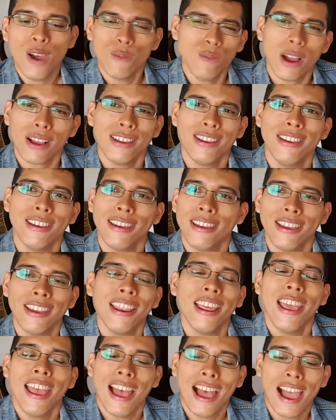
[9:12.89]

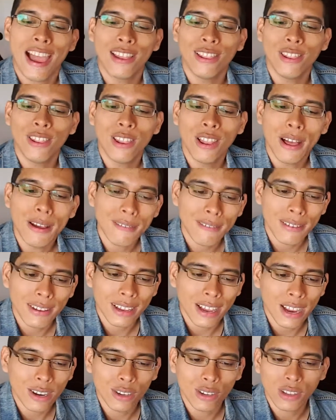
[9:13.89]
Rocket. I love
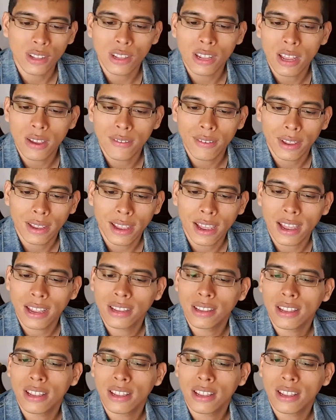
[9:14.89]
it. I just love it.